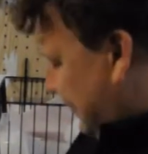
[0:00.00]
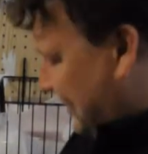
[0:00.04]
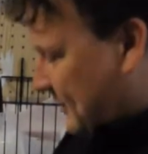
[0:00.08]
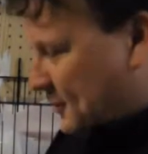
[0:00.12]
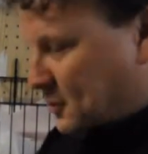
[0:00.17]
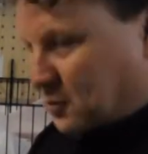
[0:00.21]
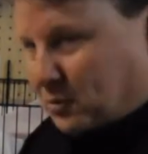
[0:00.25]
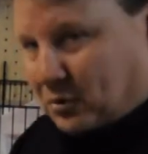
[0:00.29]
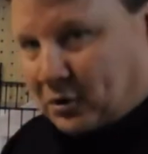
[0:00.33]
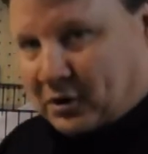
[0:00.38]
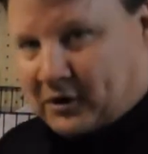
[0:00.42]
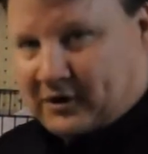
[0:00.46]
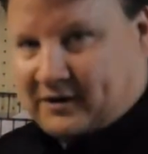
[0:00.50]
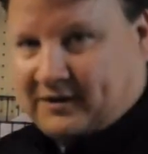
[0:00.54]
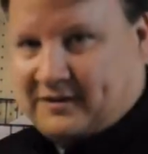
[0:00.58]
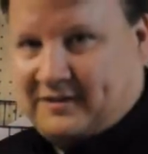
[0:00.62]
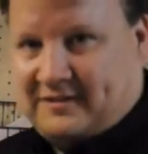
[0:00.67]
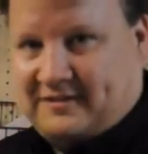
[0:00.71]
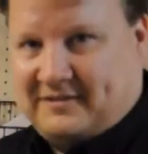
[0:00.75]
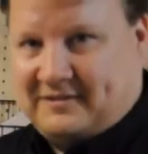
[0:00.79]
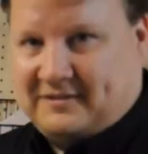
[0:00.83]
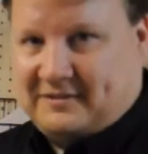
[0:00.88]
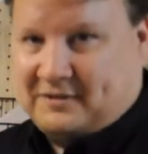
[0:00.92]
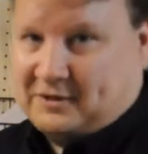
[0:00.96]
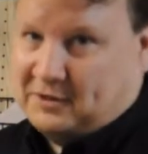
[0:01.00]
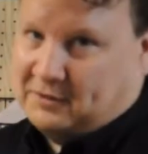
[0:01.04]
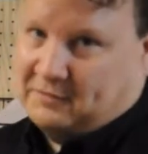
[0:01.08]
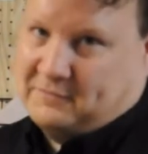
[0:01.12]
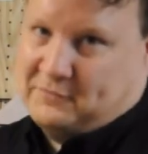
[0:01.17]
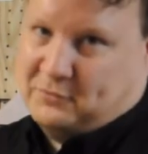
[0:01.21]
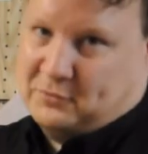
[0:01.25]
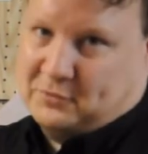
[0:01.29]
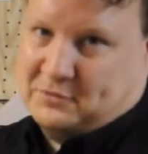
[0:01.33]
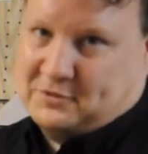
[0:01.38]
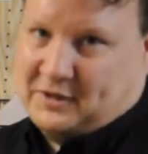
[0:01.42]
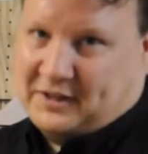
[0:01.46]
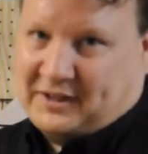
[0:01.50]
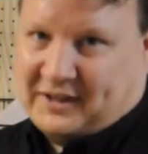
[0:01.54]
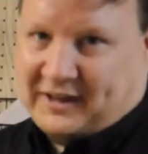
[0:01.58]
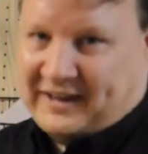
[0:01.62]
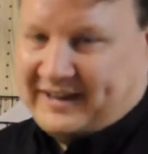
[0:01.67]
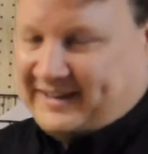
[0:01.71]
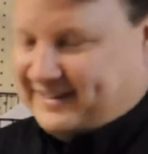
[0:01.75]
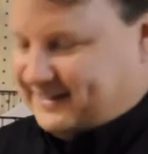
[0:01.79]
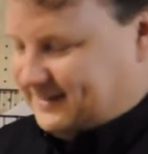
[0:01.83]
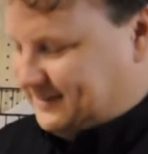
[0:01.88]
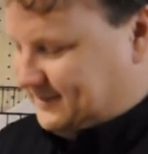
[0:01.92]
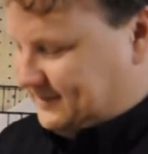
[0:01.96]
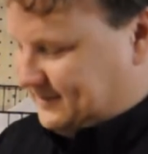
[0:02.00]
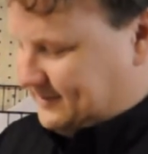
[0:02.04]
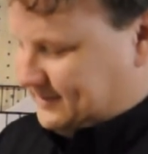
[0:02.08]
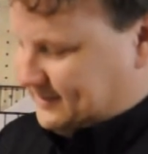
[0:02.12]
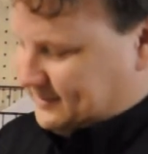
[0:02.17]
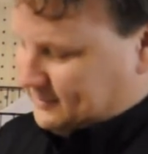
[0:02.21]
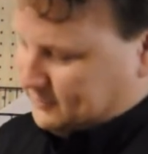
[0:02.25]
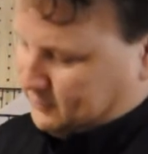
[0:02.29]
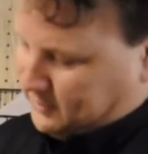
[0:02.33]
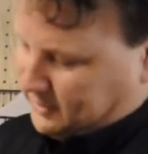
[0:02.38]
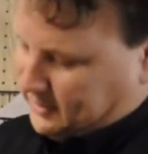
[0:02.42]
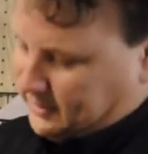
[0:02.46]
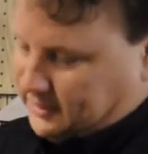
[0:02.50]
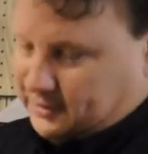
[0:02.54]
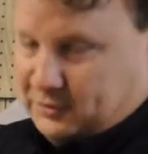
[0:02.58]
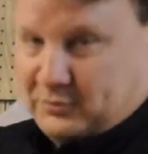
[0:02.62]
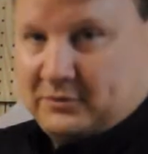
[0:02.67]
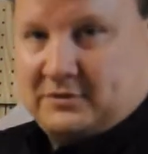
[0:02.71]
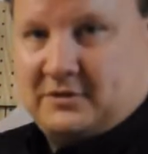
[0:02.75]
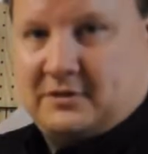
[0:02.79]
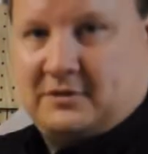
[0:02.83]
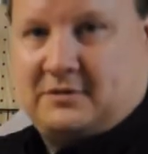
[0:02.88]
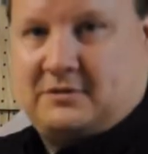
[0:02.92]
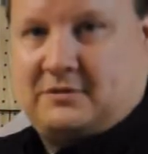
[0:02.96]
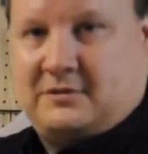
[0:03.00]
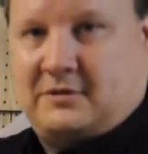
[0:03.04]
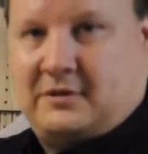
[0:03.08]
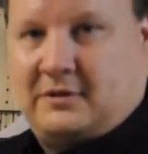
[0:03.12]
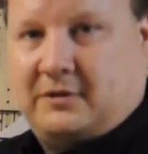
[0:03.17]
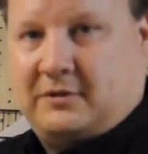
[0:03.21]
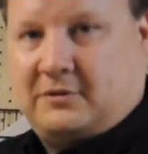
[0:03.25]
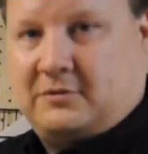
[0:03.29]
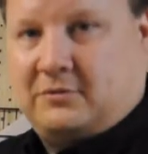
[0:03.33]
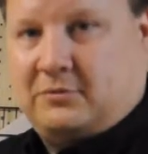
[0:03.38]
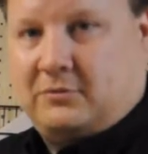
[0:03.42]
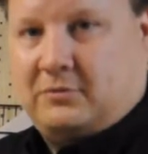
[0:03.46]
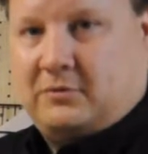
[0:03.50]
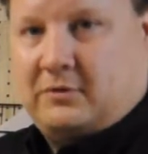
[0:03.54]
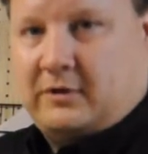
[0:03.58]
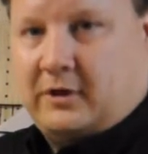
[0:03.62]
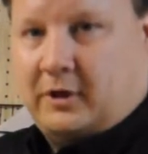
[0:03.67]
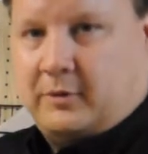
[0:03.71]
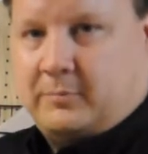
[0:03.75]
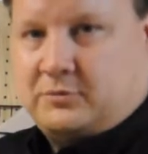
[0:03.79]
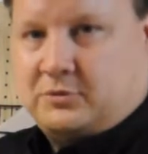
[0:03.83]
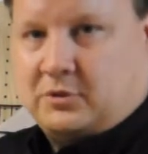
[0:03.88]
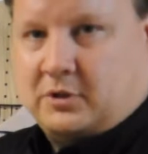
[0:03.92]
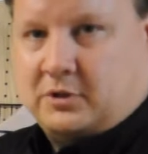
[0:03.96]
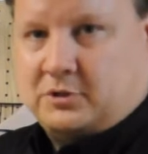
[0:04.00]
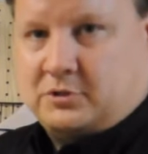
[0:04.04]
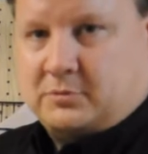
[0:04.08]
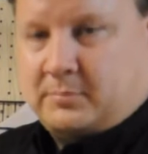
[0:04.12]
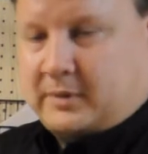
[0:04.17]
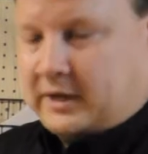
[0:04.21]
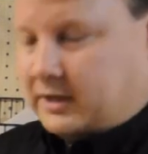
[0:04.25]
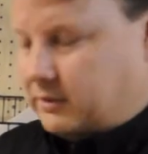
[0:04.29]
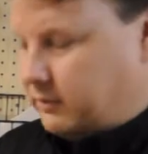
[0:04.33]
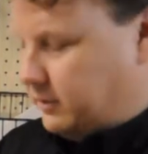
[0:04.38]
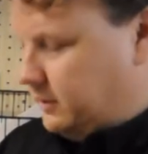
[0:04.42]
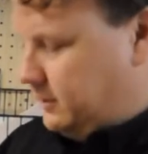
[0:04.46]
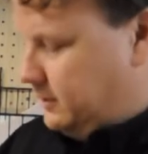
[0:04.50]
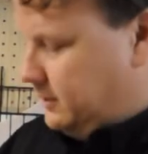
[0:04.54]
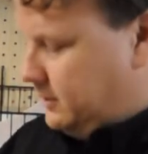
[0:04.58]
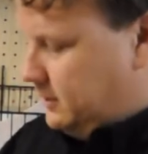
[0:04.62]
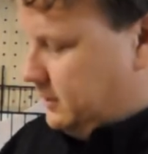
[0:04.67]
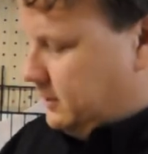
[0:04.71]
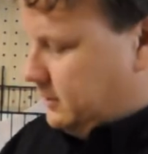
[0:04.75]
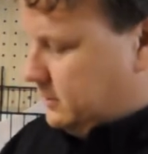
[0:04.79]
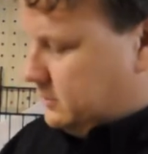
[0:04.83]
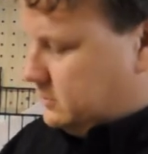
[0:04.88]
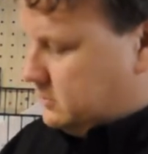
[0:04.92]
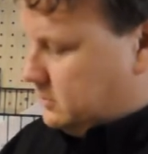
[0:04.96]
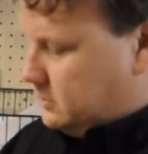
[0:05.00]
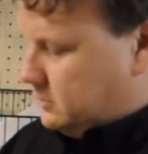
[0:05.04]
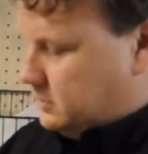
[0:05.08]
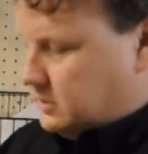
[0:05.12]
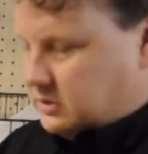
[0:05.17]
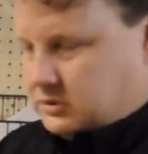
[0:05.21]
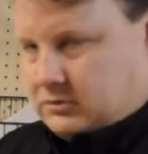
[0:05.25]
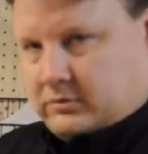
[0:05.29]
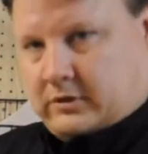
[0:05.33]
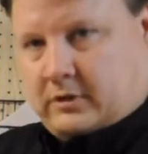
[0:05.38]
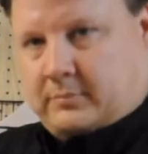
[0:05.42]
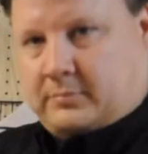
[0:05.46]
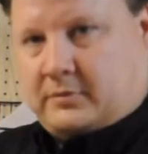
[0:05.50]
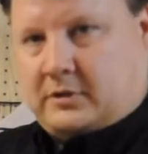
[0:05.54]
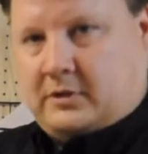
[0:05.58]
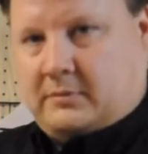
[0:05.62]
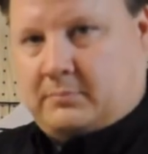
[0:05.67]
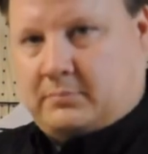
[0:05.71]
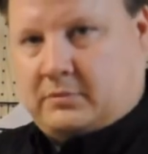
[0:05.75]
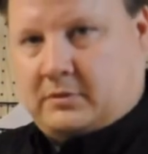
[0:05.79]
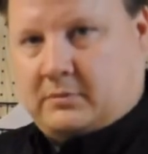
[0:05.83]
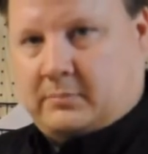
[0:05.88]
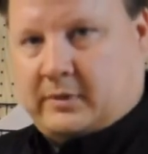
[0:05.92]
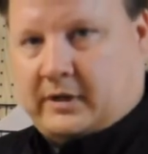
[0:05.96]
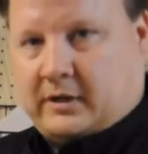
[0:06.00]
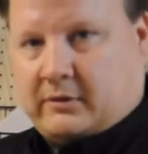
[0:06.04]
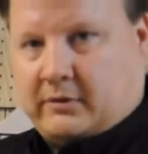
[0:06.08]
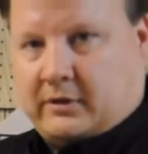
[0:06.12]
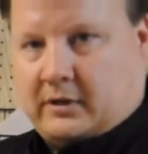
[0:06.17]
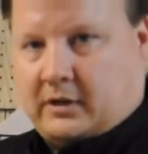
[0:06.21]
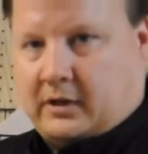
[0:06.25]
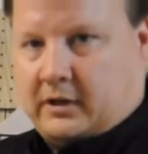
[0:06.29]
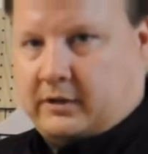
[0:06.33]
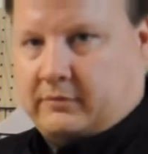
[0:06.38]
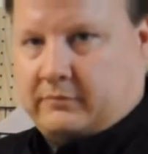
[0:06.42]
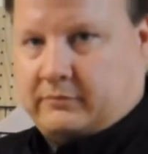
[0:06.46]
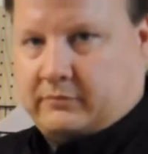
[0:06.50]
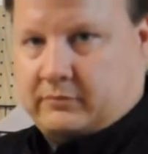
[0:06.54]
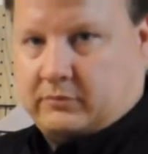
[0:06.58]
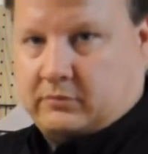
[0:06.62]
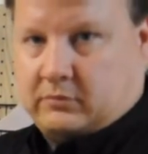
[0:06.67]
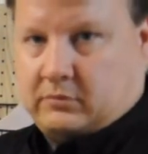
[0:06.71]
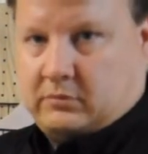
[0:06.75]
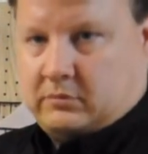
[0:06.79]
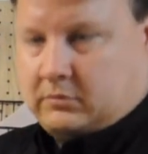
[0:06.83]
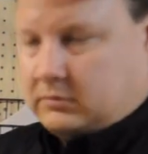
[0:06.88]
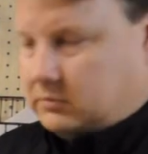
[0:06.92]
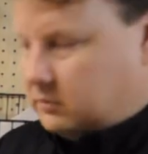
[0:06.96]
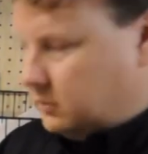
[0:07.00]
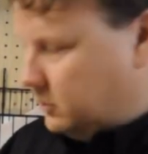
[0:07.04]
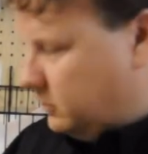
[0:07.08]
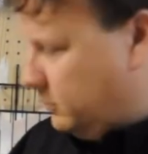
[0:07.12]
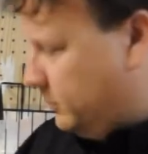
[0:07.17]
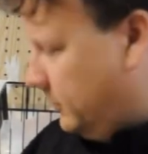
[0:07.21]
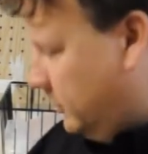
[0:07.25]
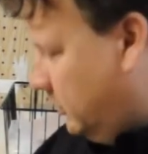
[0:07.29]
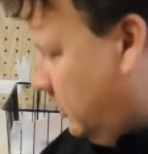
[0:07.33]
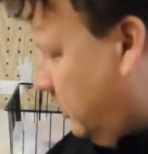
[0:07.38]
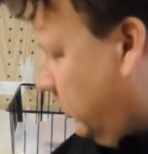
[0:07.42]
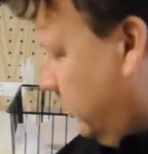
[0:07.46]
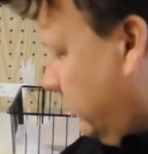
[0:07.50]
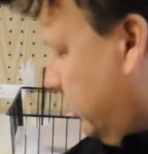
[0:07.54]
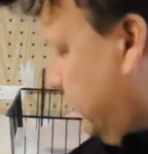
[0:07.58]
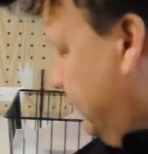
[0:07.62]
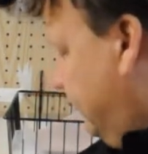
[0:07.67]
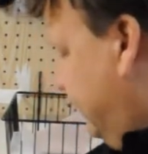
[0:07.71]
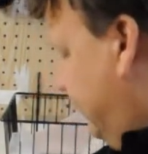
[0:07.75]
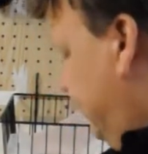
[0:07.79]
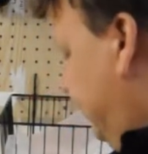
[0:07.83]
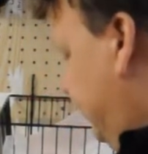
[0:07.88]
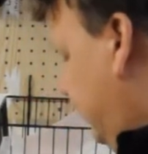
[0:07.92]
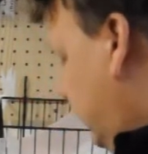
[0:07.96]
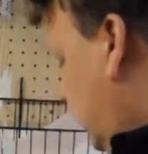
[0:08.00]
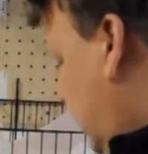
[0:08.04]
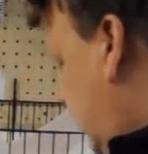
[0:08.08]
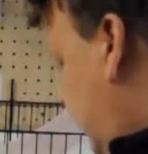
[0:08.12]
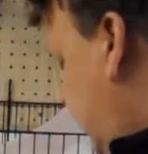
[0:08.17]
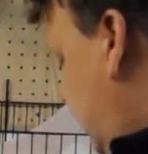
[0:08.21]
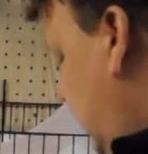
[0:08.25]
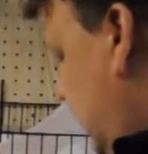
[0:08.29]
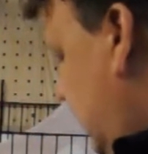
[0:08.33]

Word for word: quark in full sunlight, why not use the sun to help charge your battery? So this will help keep the battery alive for a little bit longer. Okay.